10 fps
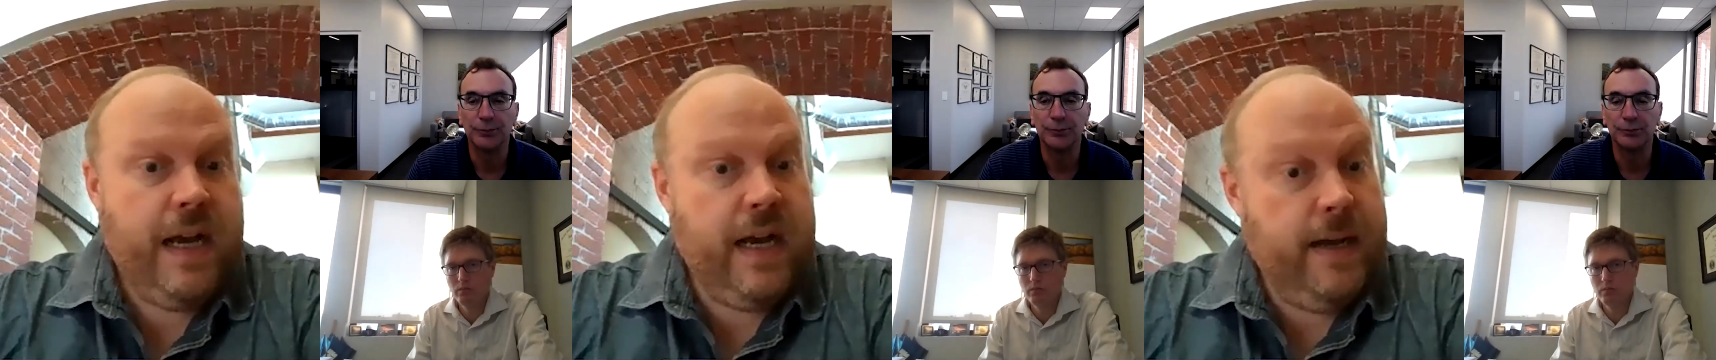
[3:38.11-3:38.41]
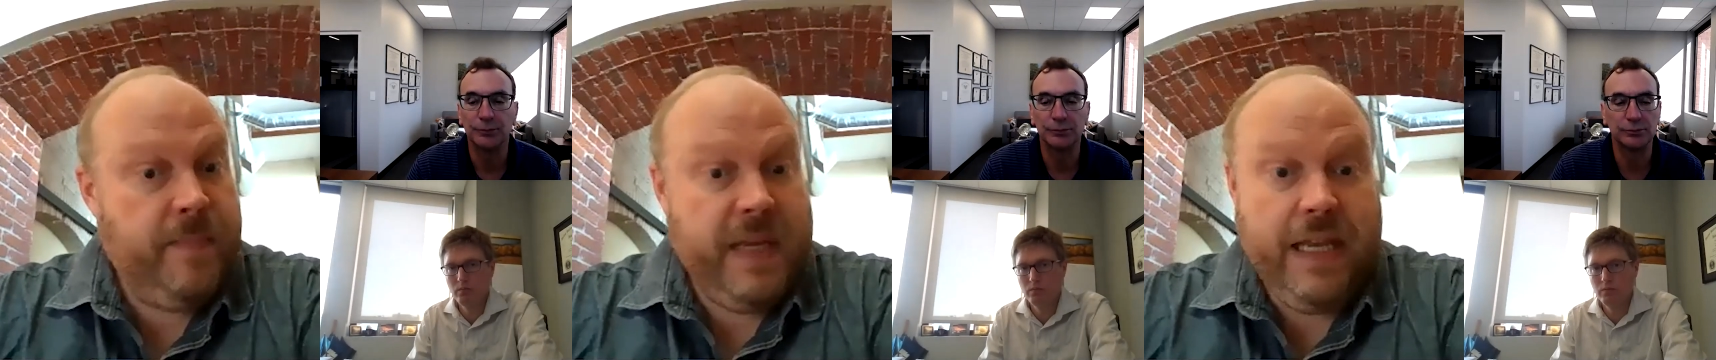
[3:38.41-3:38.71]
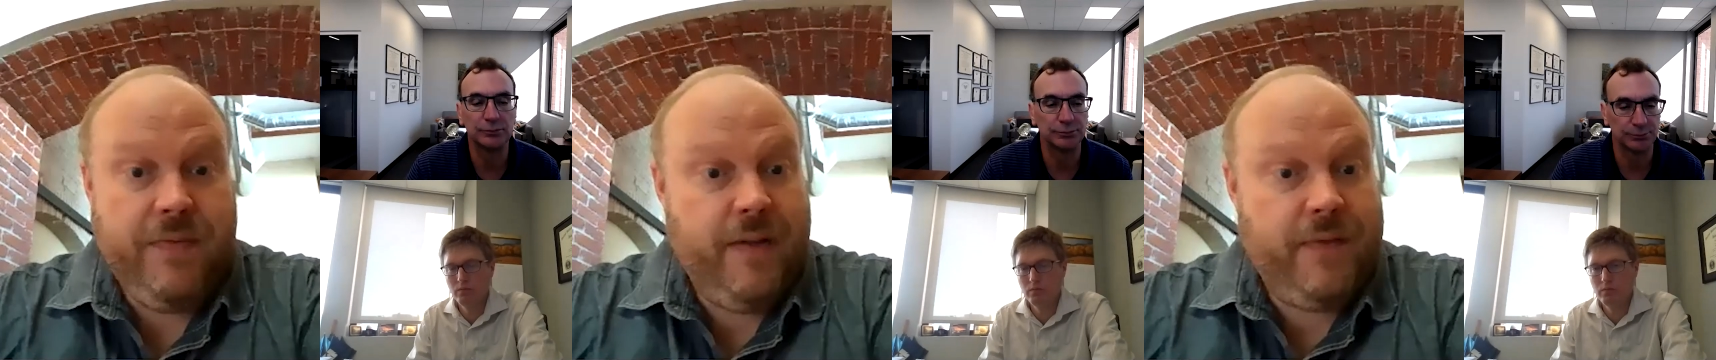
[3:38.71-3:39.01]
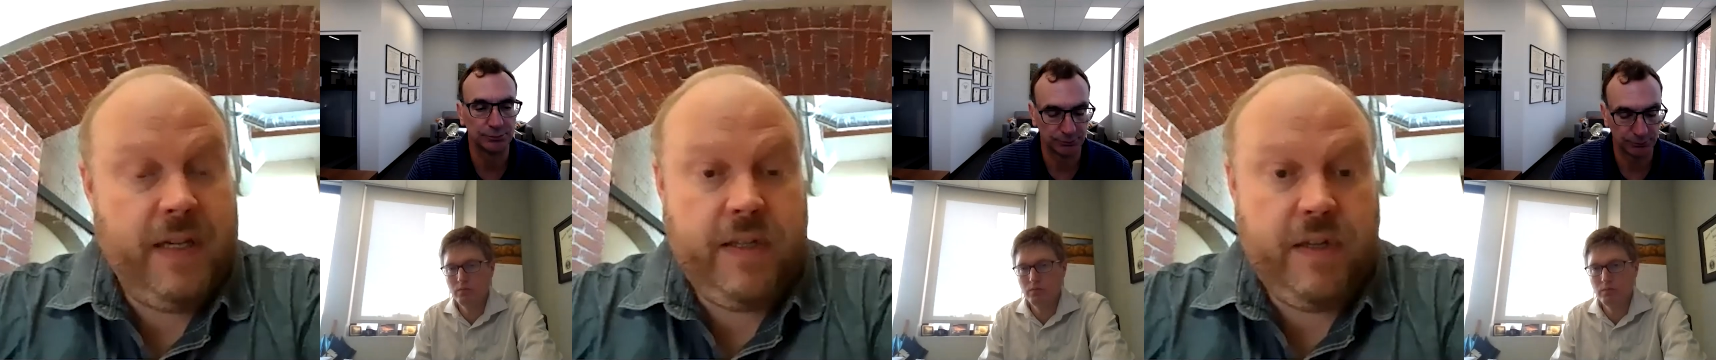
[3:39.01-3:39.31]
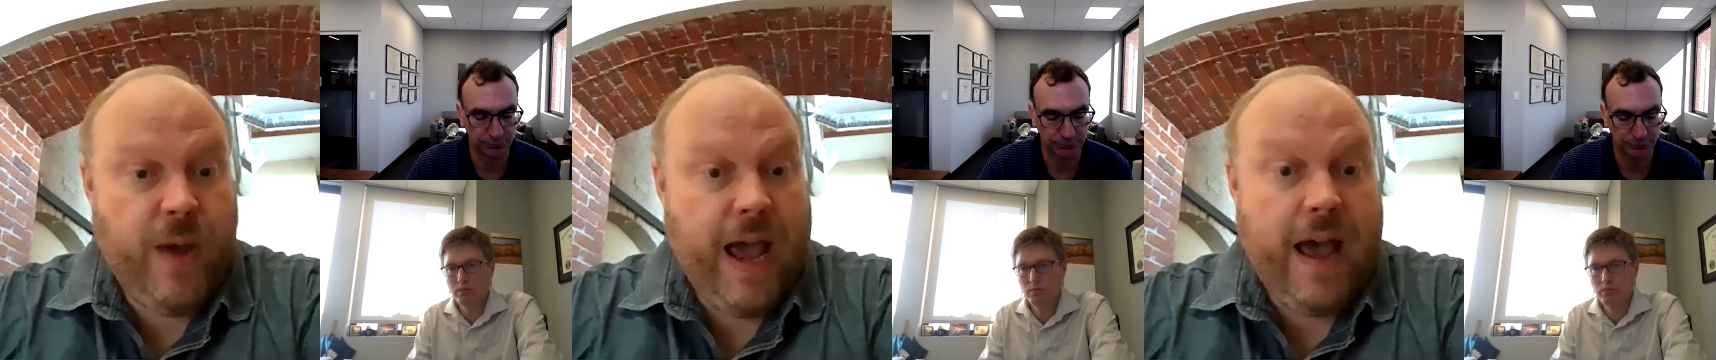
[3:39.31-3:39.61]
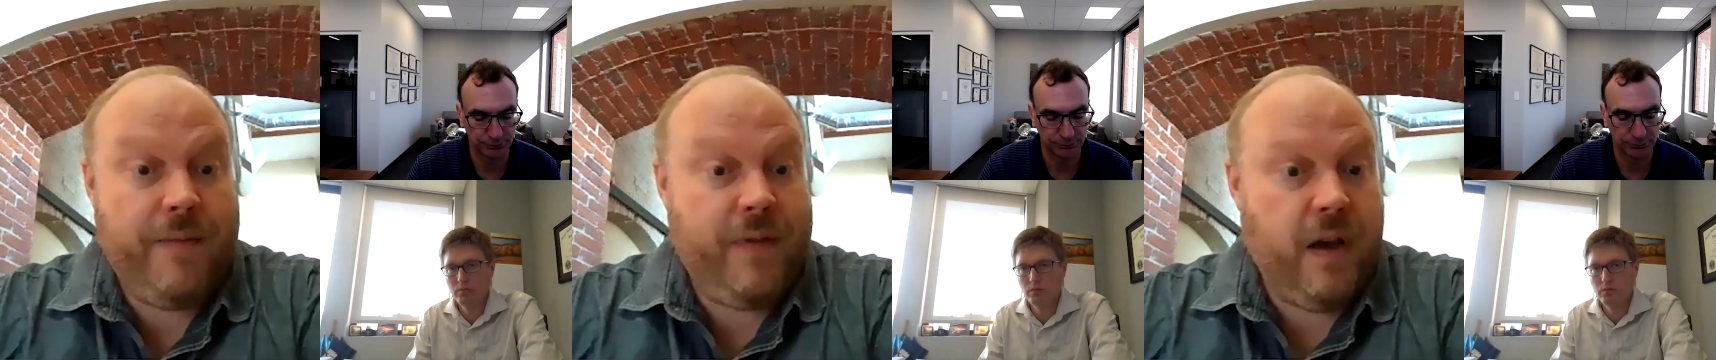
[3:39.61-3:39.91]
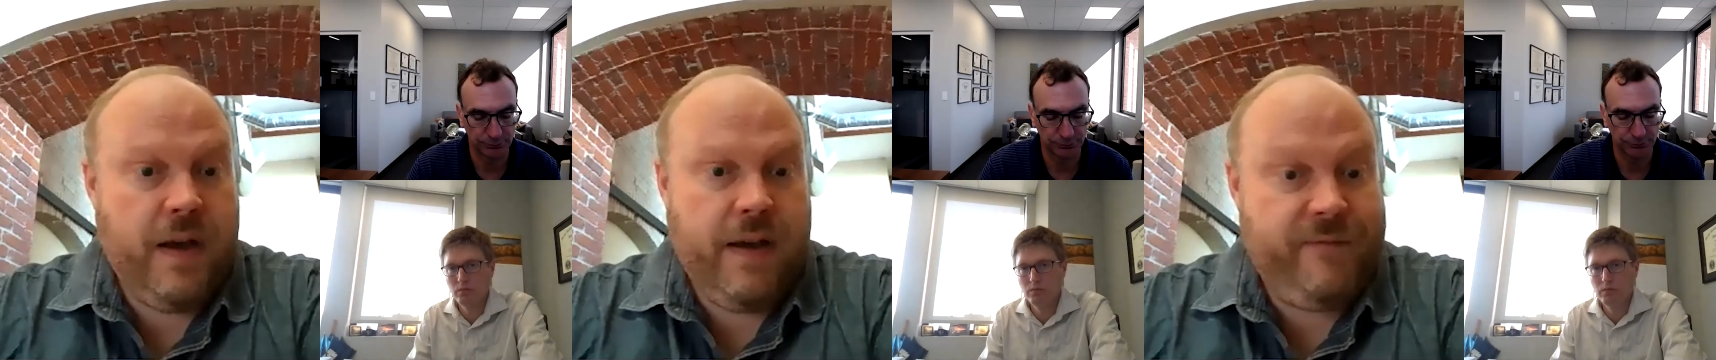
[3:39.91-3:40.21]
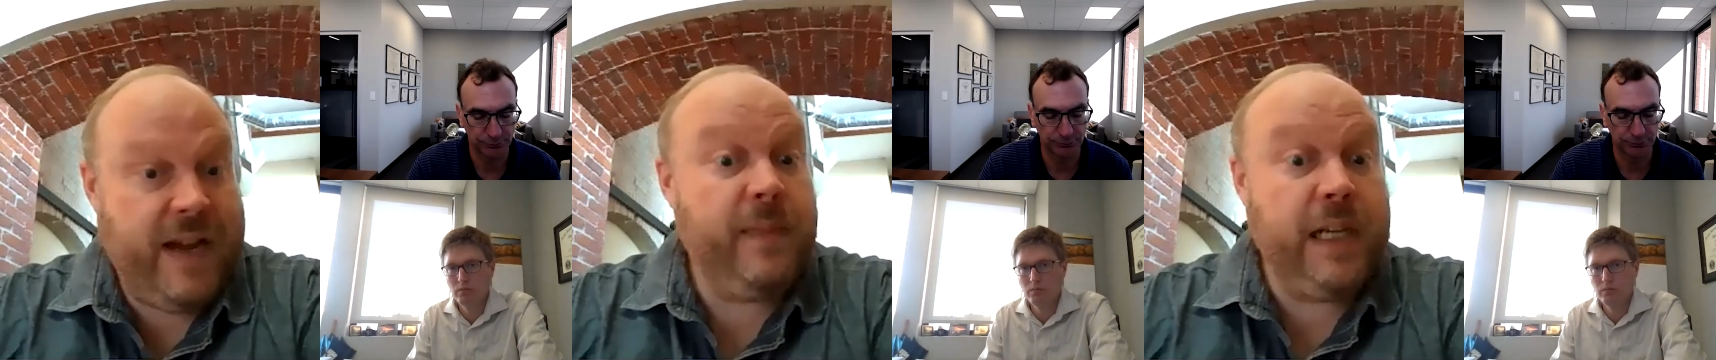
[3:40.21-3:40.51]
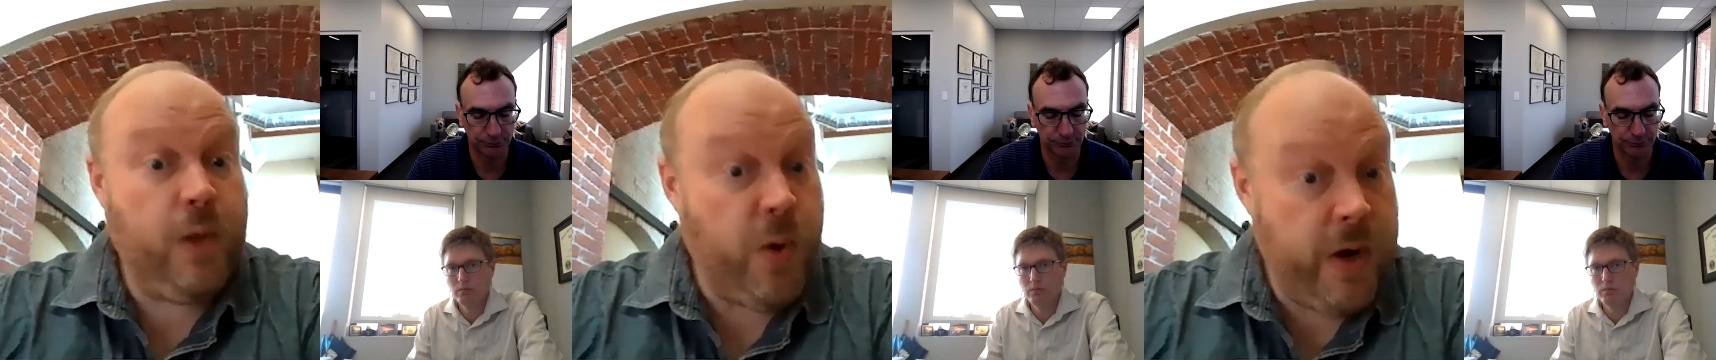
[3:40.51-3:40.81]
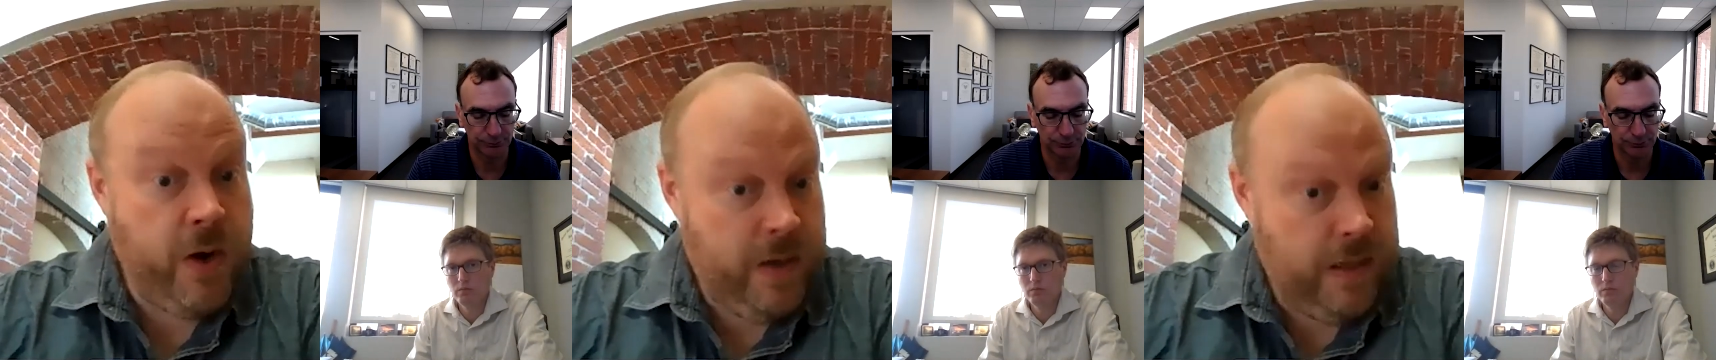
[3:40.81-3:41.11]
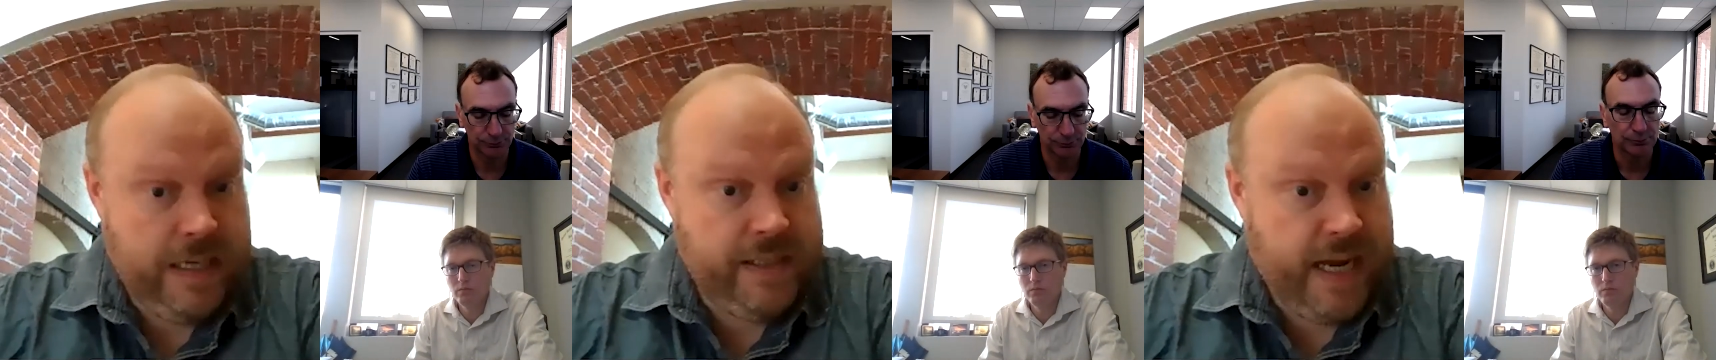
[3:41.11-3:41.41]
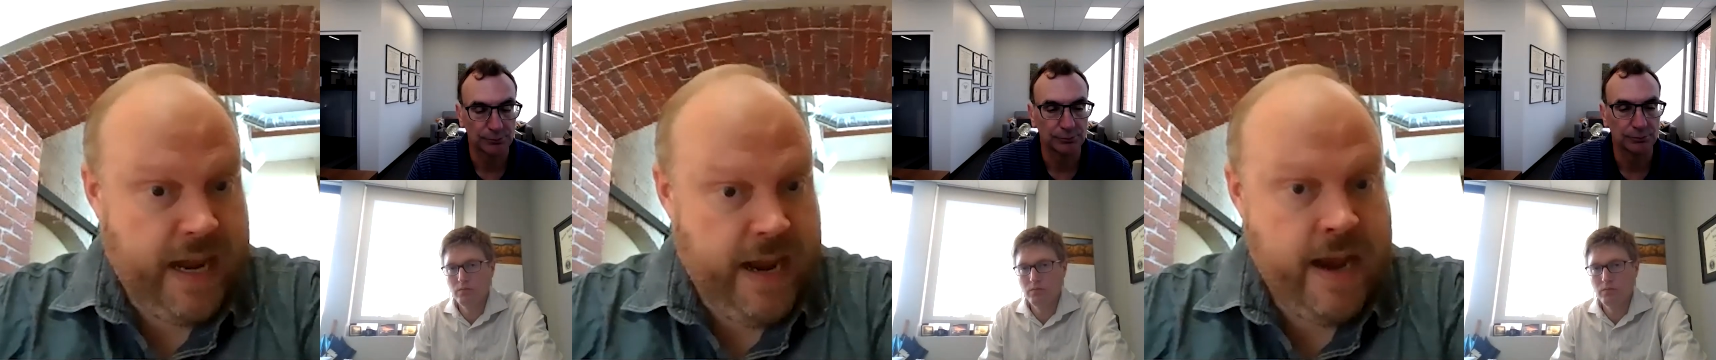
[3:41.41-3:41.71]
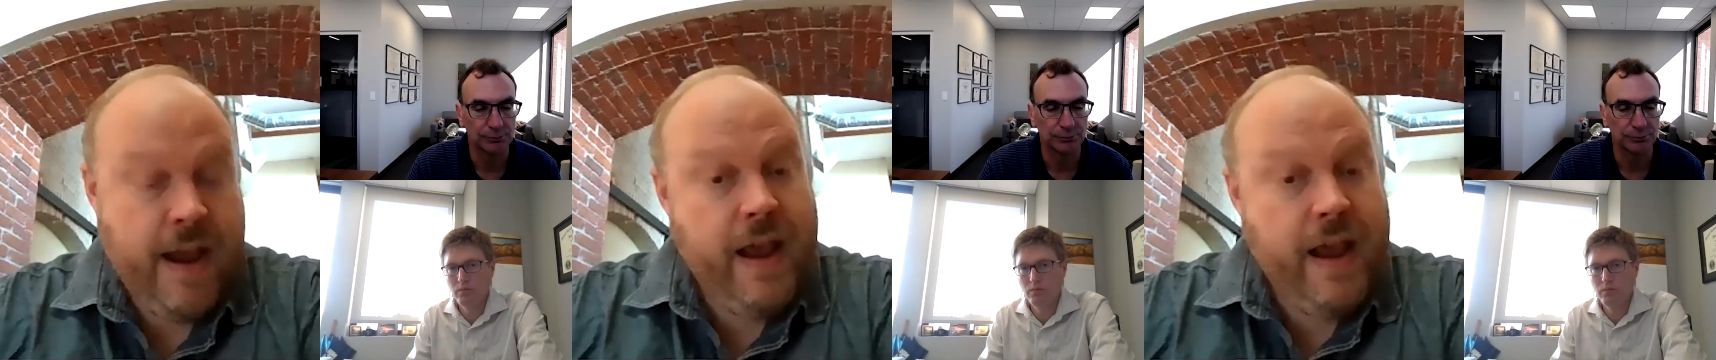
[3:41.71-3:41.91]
Speaker 1: Um, even if it's you have a family lawyer, let's say,